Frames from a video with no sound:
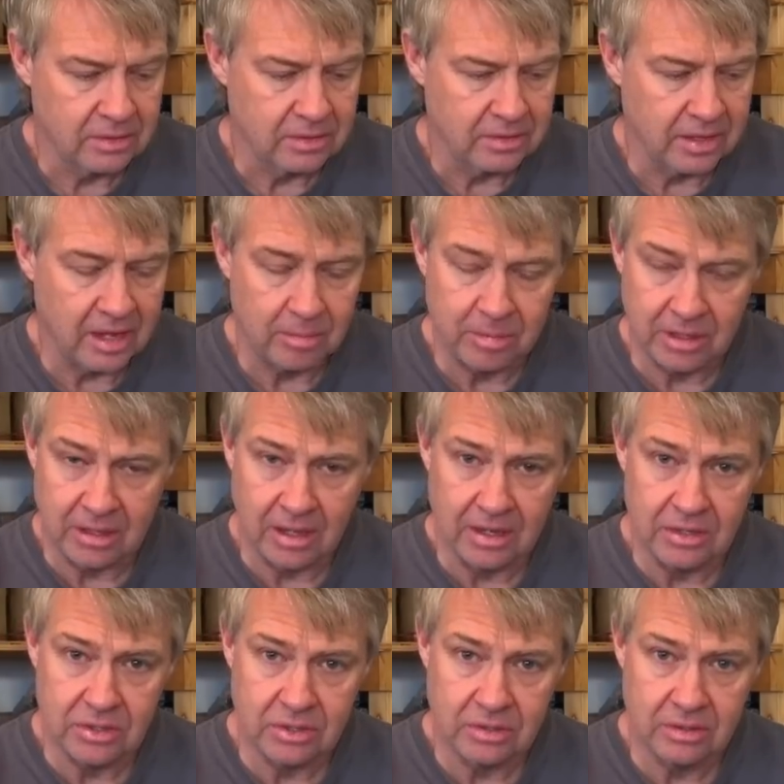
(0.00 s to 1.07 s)
the
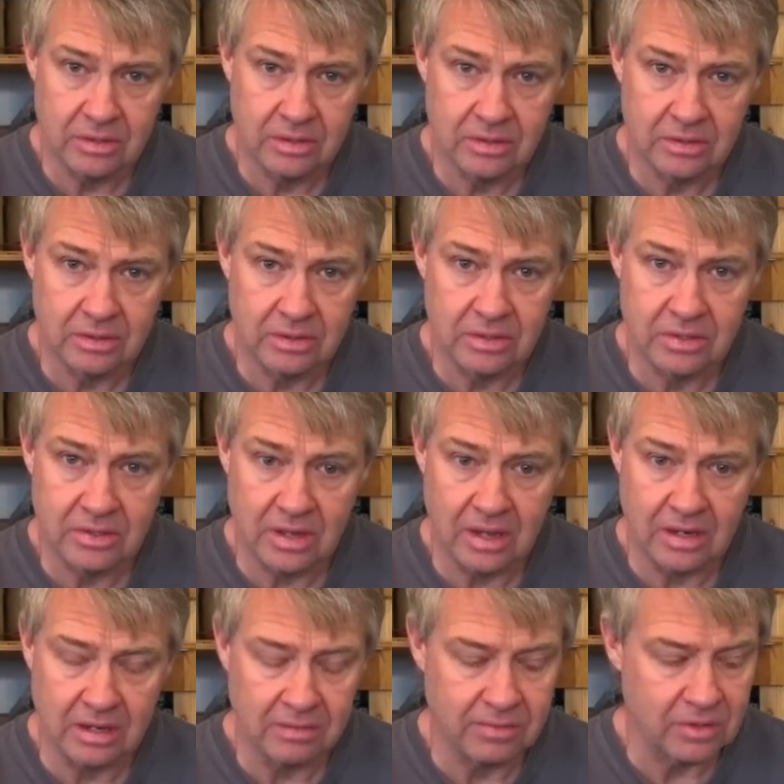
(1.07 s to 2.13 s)
application to decide
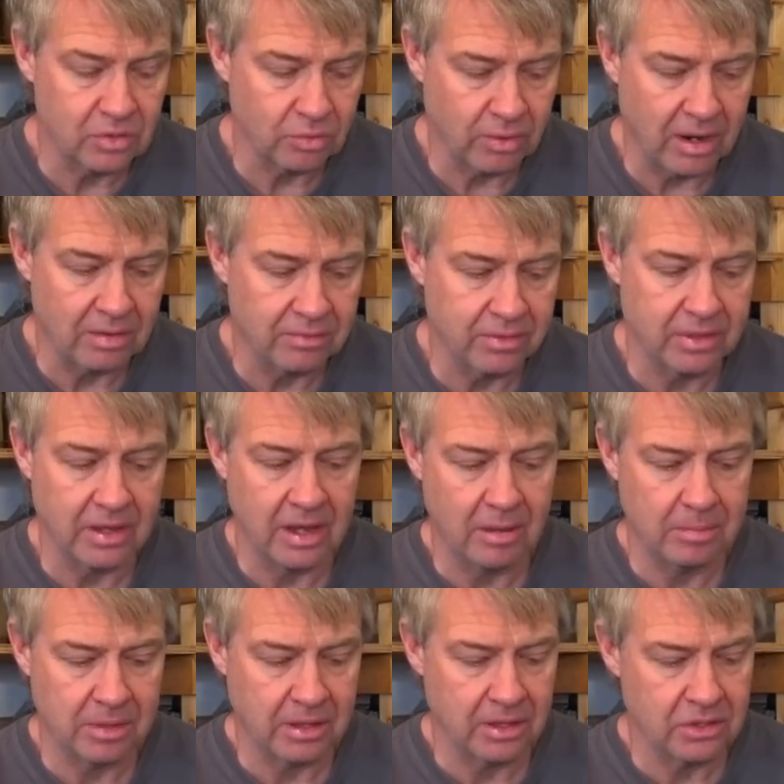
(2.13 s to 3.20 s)
if it's right for the
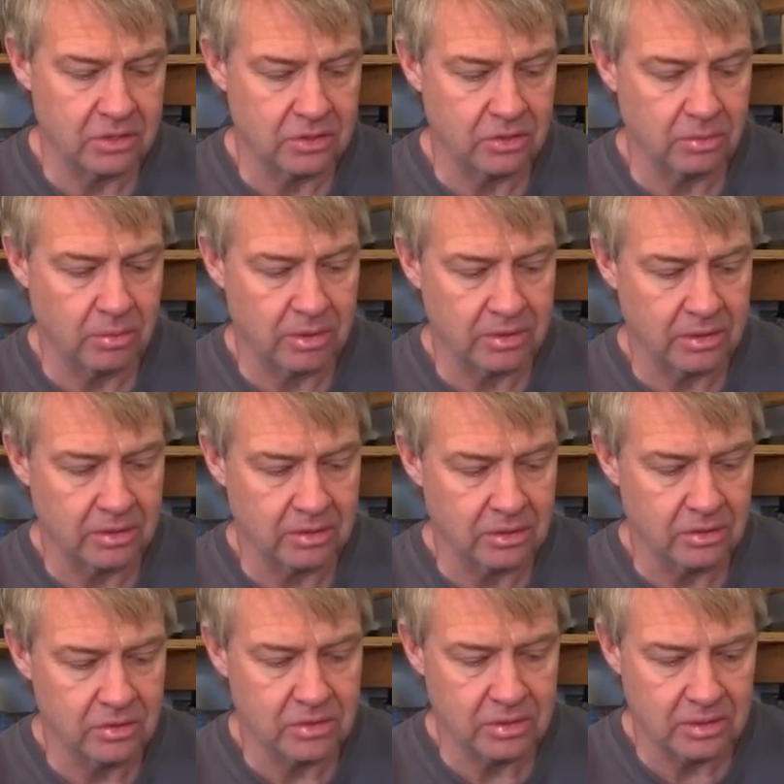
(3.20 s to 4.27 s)
application you're wanting
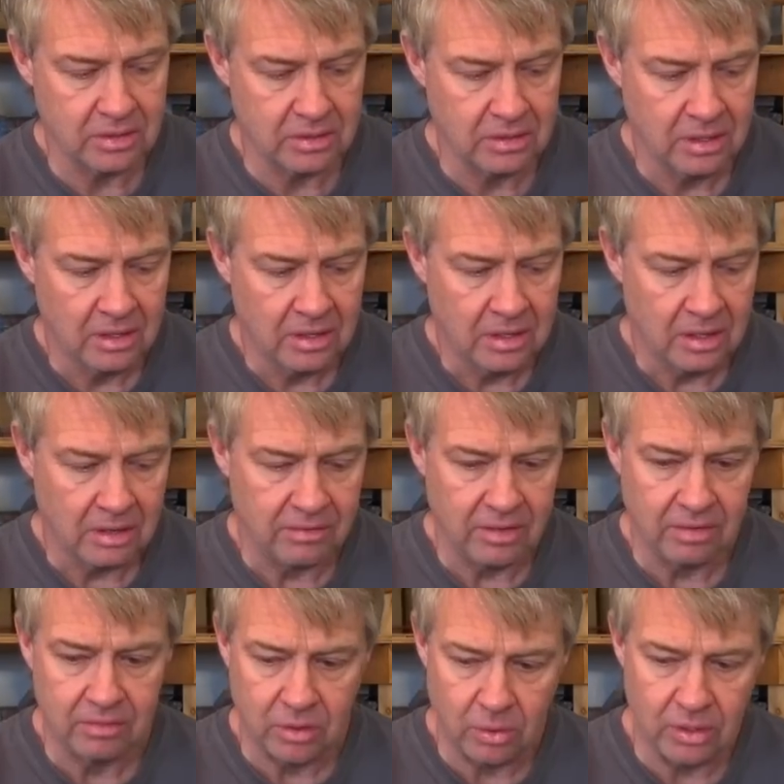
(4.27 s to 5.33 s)
to use it in. If you
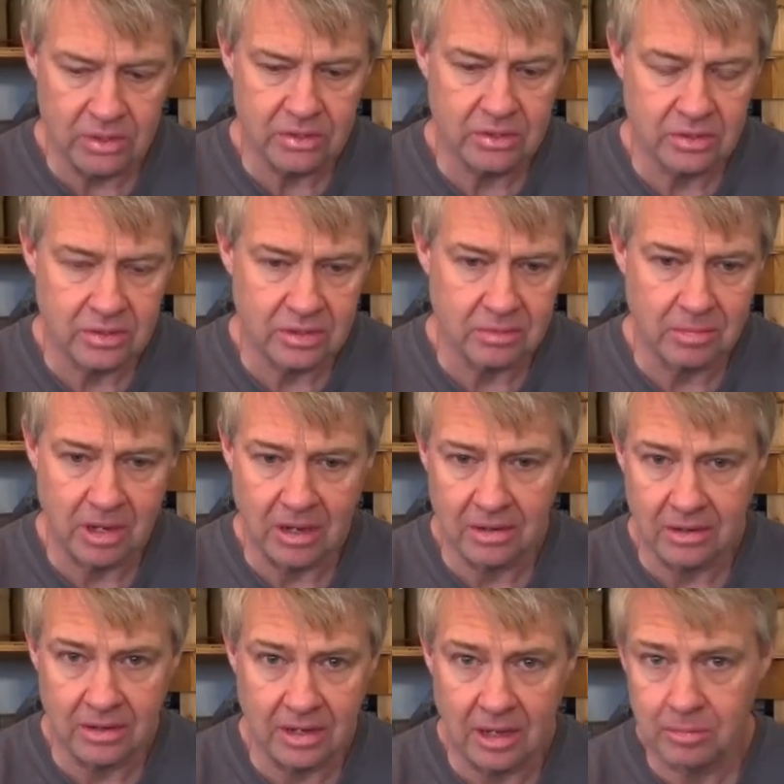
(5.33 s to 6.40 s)
have questions
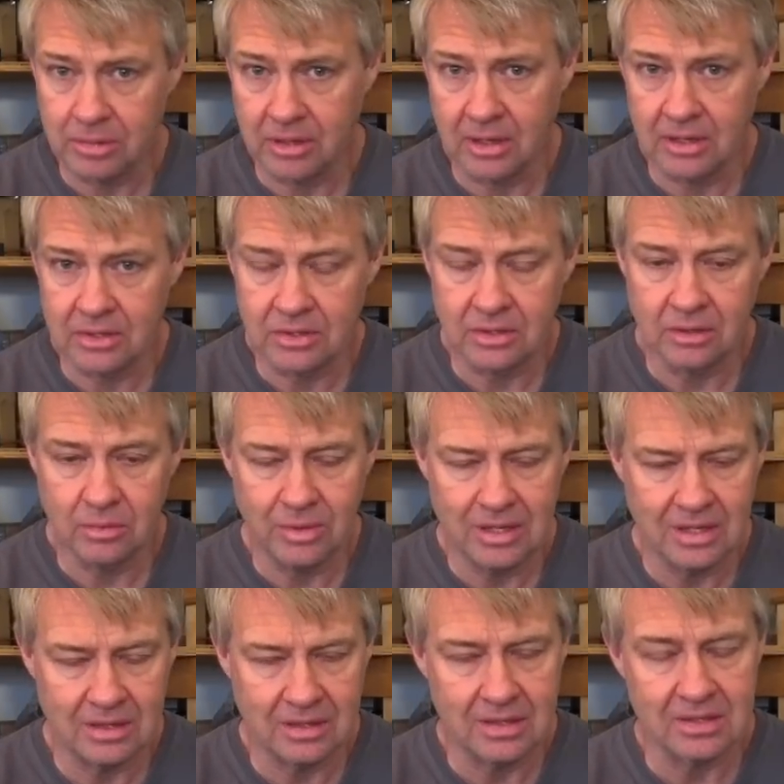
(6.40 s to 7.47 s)
about an application, and we
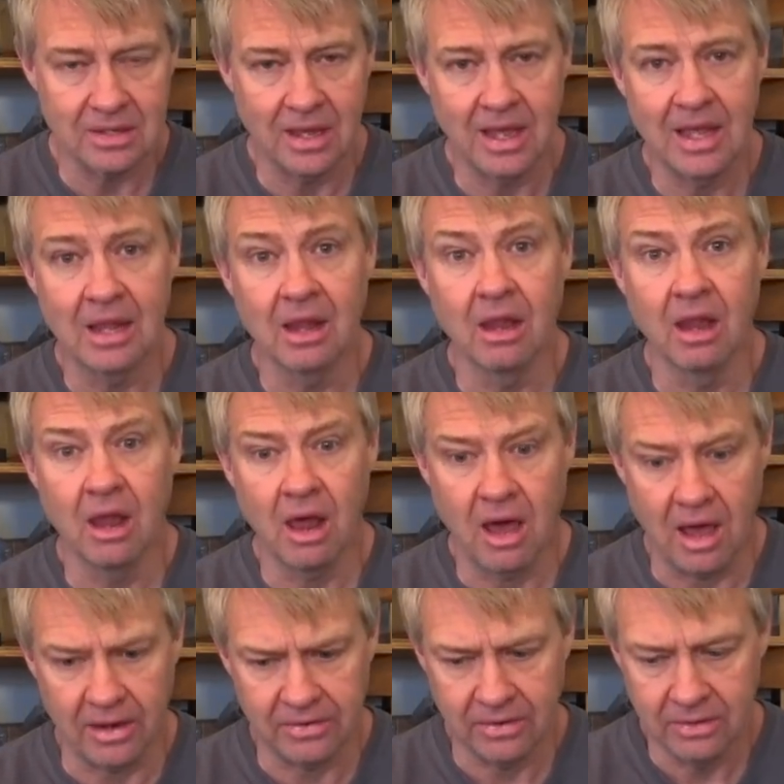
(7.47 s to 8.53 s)
get these a
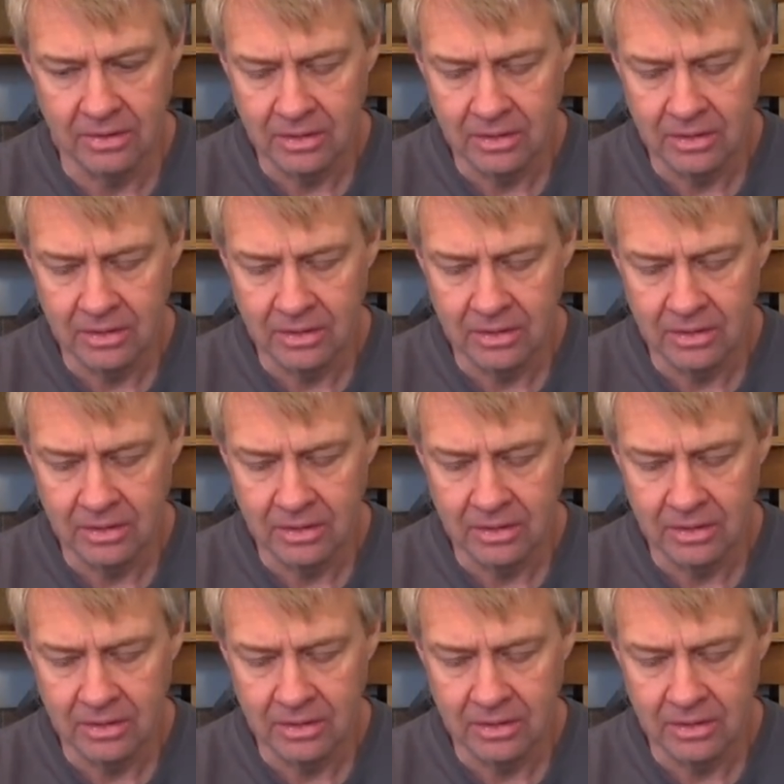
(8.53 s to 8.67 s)
lot,